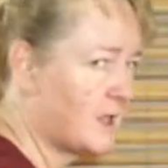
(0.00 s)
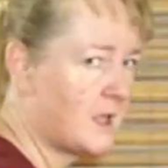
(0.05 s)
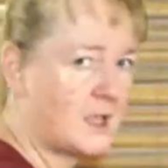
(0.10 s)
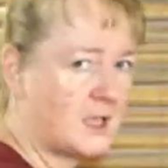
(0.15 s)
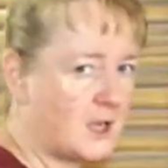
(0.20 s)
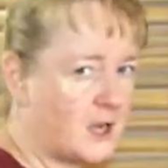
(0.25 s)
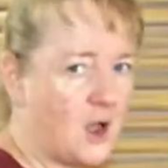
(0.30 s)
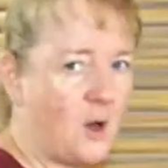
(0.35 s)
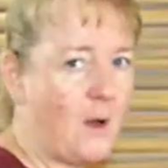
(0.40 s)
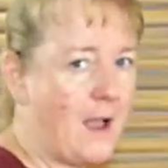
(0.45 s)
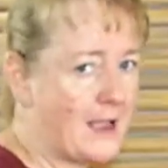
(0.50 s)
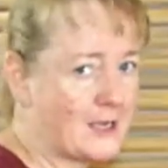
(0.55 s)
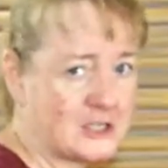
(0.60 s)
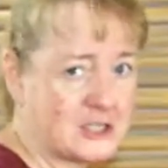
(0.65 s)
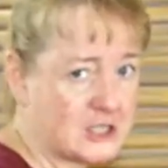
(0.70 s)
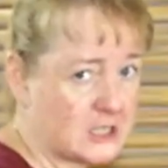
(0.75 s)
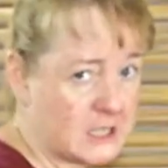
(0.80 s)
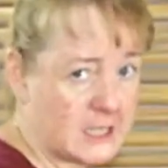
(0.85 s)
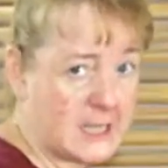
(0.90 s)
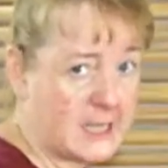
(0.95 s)
You know, I
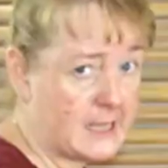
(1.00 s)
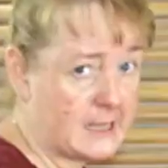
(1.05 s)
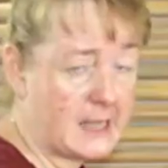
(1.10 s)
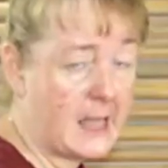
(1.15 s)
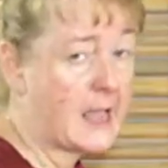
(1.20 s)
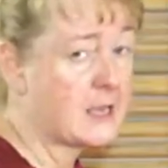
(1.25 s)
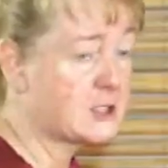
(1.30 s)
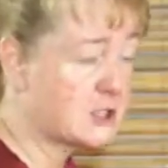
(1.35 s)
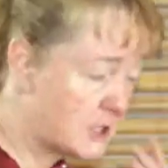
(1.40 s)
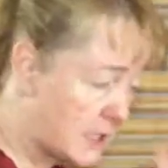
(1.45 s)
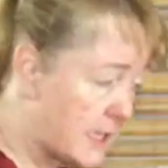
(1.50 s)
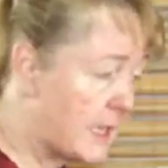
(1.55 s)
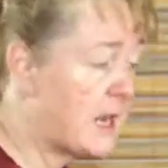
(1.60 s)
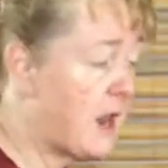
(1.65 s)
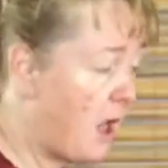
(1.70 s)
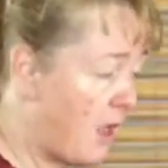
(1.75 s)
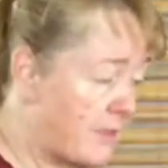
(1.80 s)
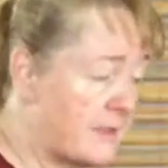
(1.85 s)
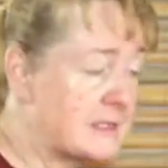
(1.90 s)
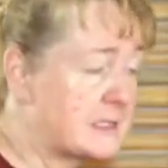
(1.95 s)
should keep, I should get
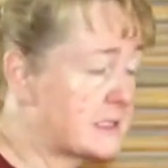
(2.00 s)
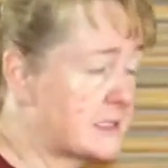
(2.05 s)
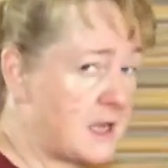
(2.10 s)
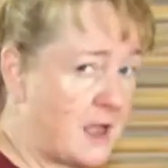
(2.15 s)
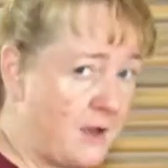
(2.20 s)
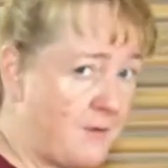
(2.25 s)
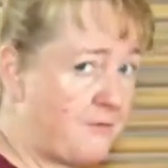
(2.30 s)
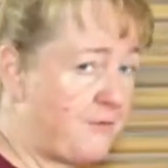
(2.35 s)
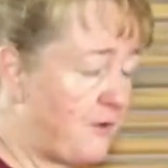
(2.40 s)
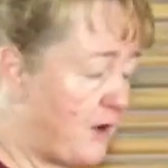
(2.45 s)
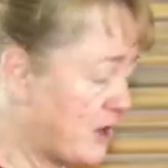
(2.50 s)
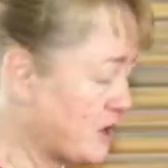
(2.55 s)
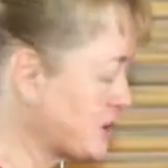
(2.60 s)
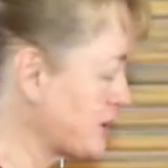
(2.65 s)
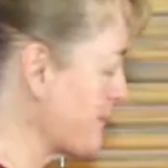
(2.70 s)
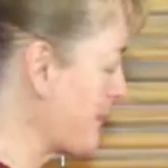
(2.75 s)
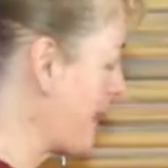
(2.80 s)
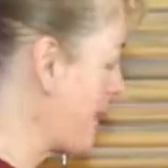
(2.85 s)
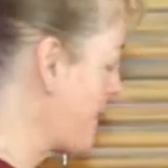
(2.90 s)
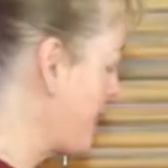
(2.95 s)
all this stuff fresh
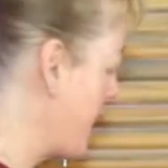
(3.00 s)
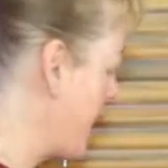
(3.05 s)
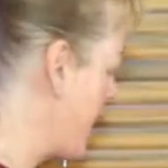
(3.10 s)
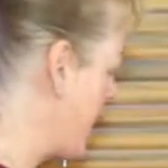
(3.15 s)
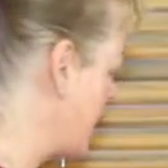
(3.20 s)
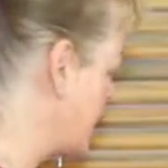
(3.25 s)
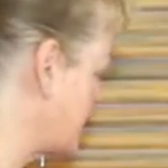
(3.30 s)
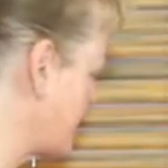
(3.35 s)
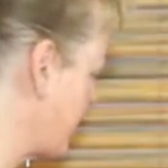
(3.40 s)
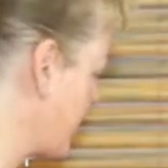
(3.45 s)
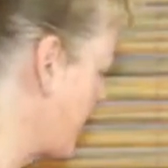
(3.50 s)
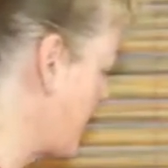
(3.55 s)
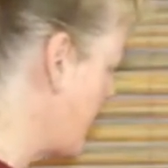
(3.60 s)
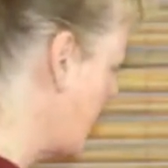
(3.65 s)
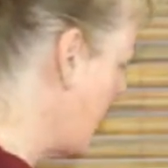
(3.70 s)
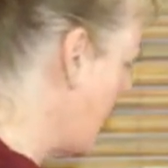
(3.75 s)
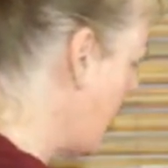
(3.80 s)
in my mind, but